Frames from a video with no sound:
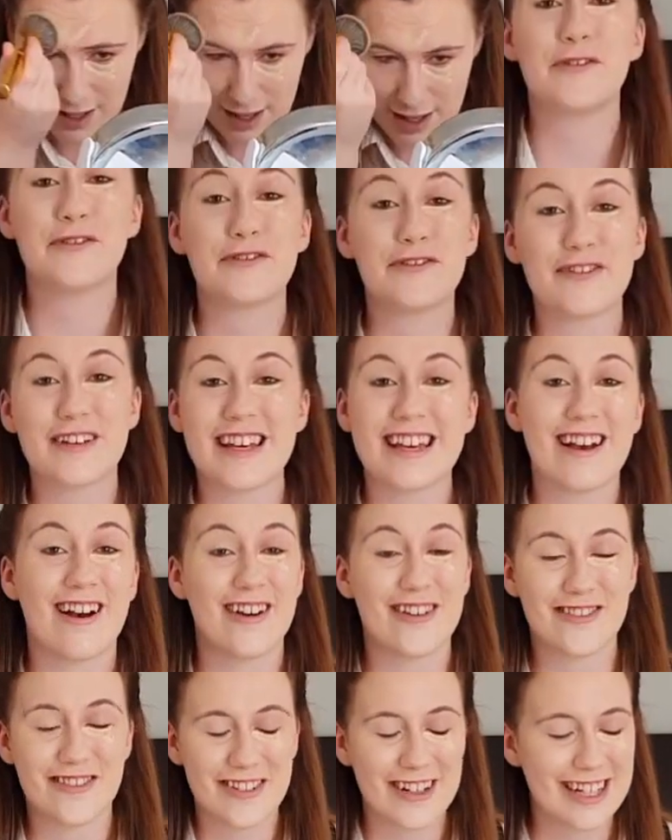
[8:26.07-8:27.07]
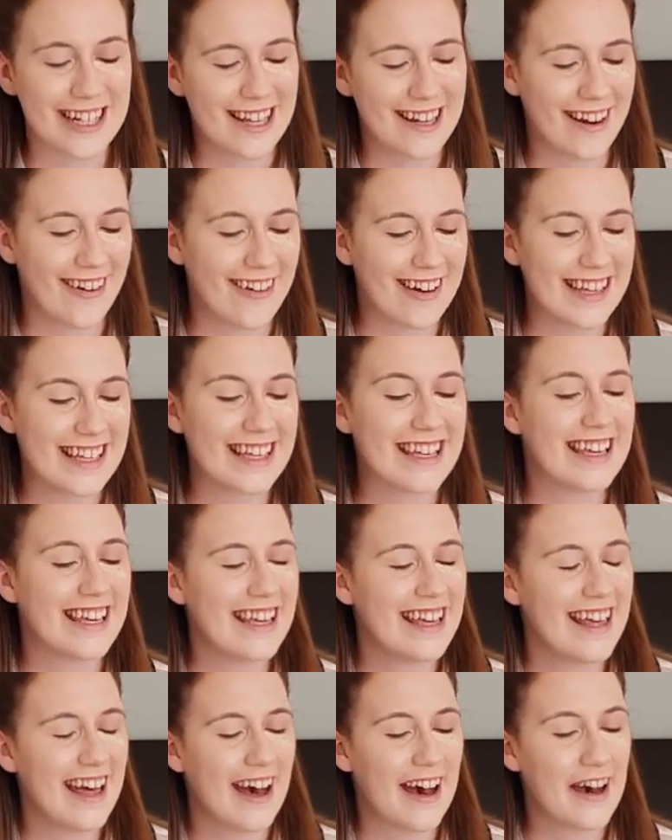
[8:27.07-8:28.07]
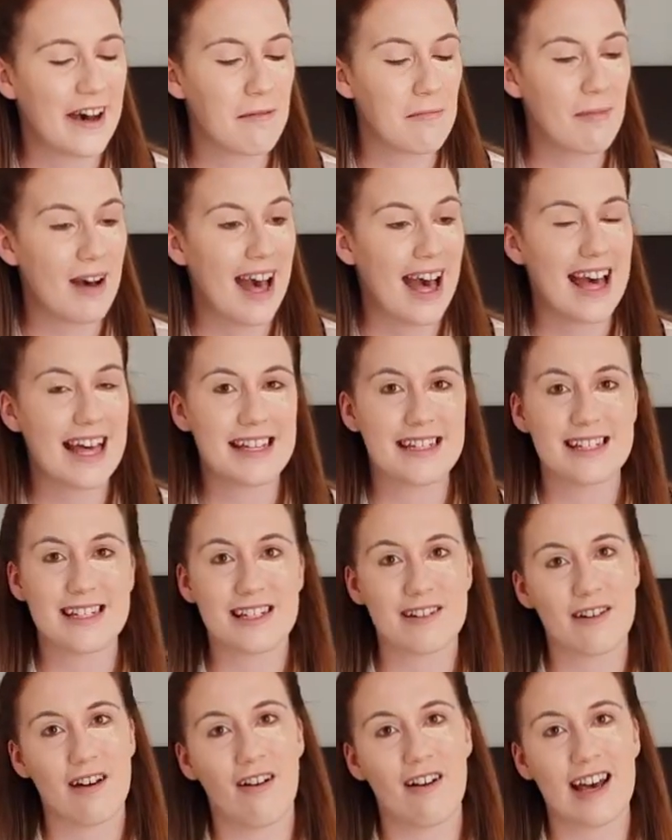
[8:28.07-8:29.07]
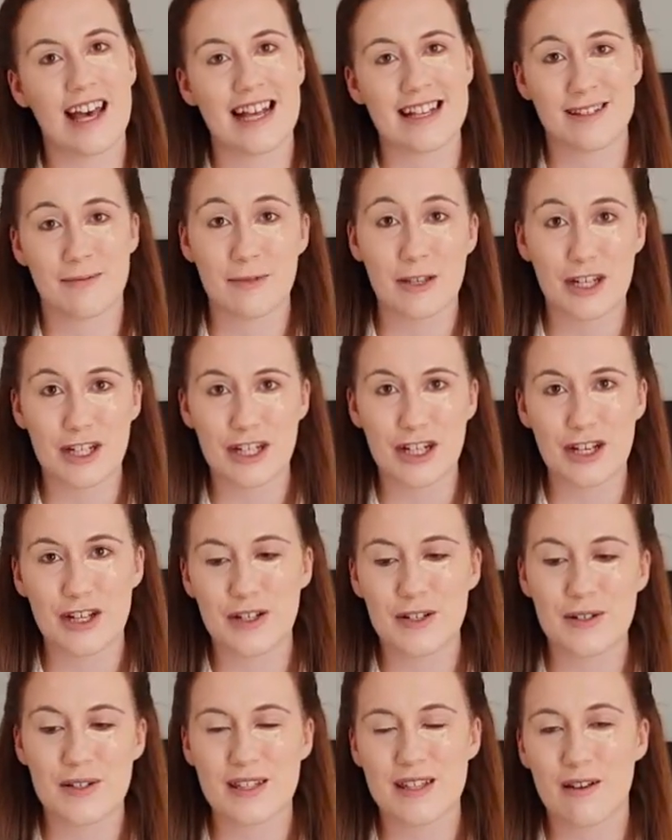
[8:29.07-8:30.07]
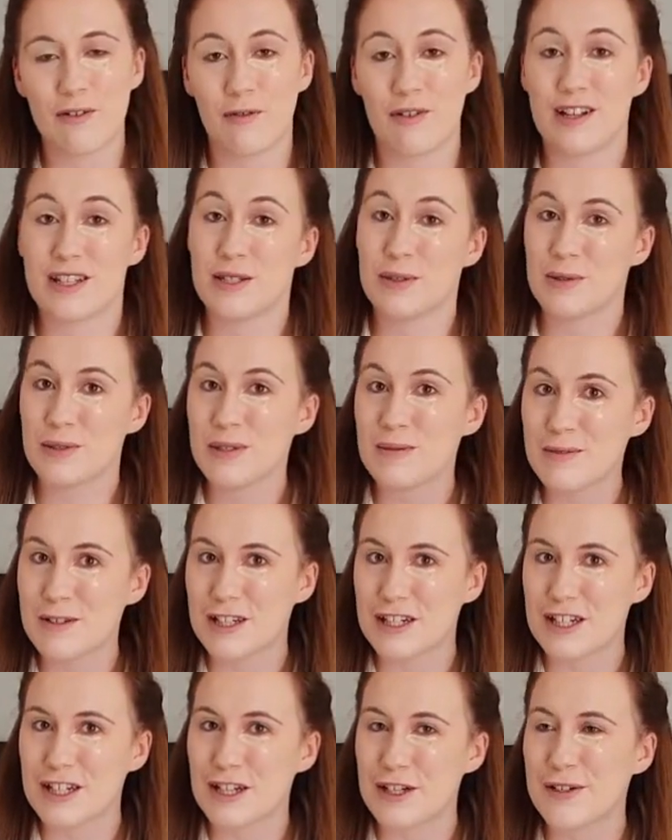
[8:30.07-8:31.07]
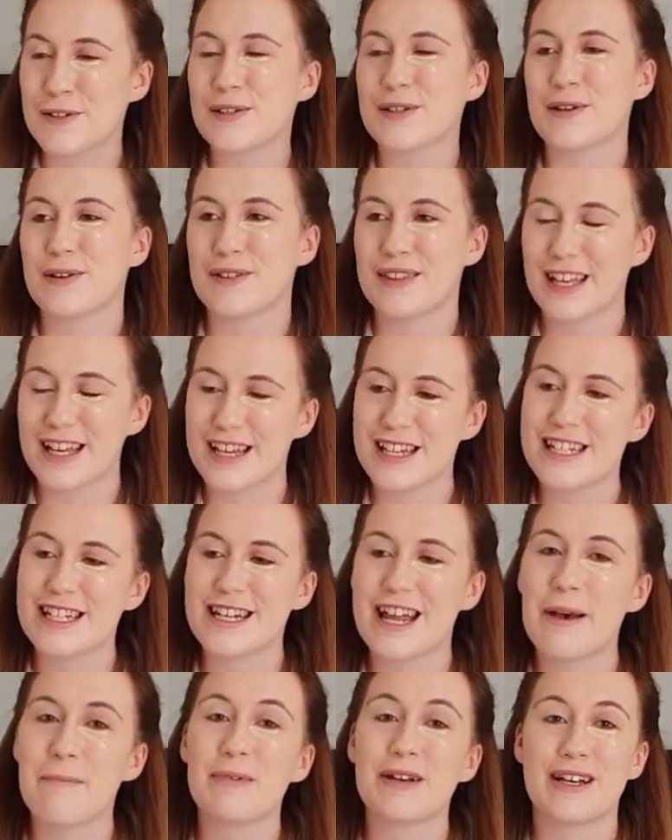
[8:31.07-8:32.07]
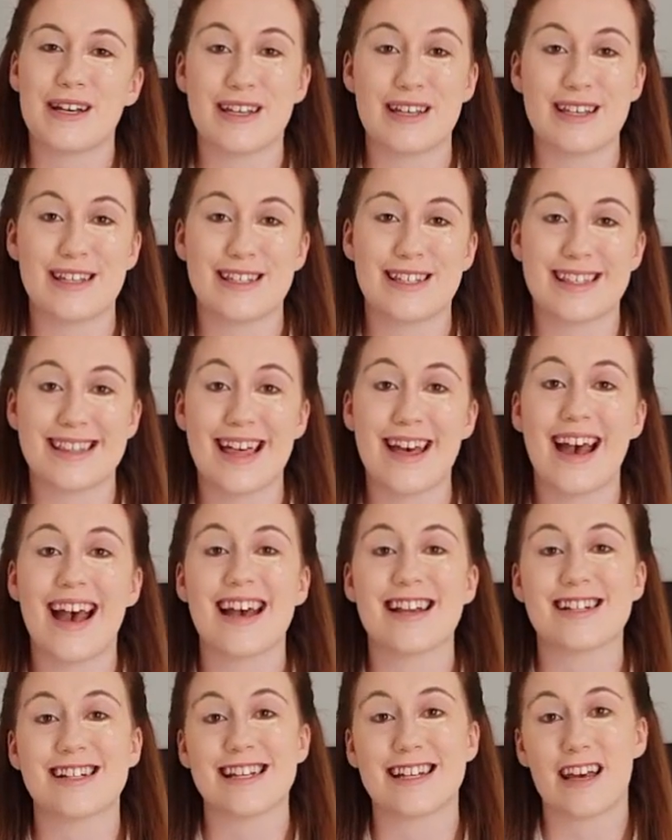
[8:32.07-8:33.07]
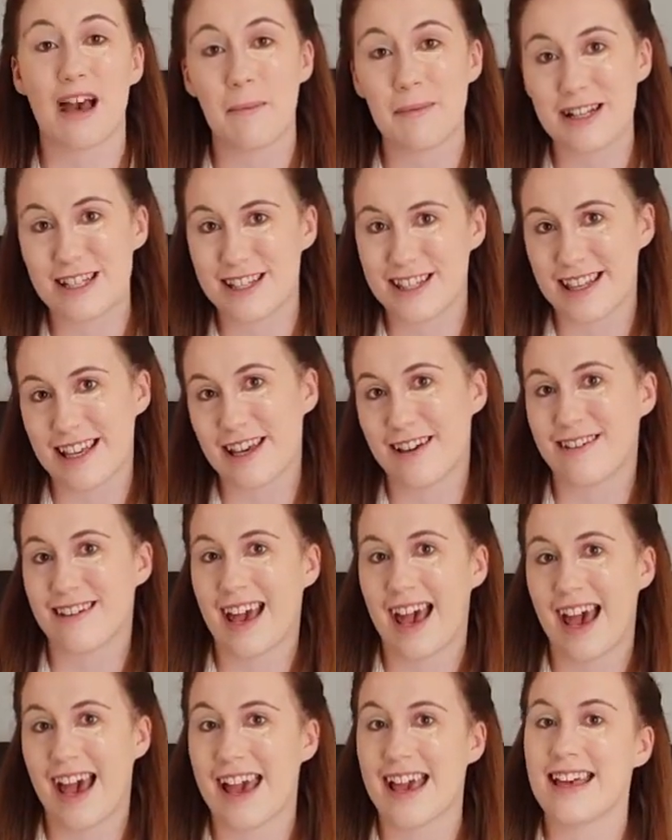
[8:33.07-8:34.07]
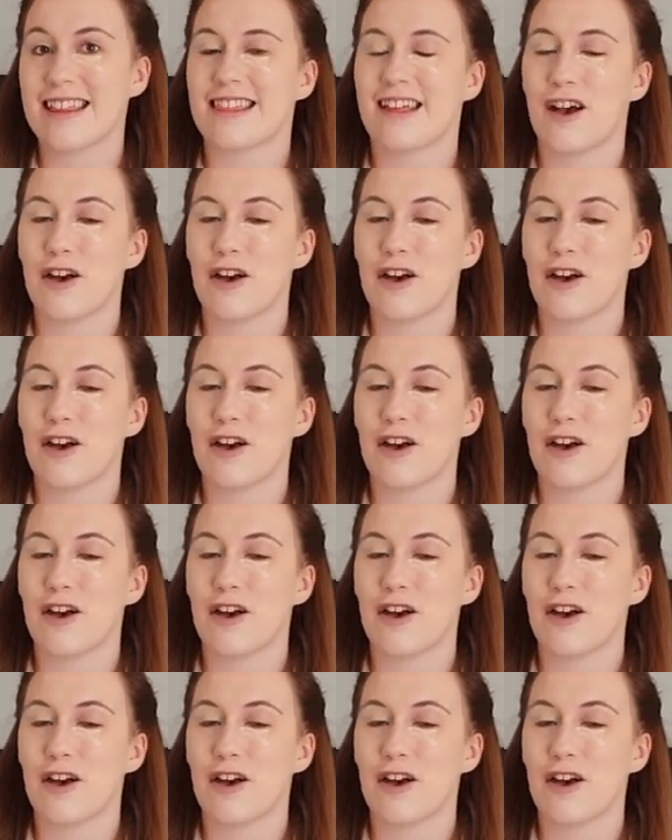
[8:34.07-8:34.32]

Morphe I really like, and I had some good news, or I saw some good news on the internet, because they're actually coming to the UK.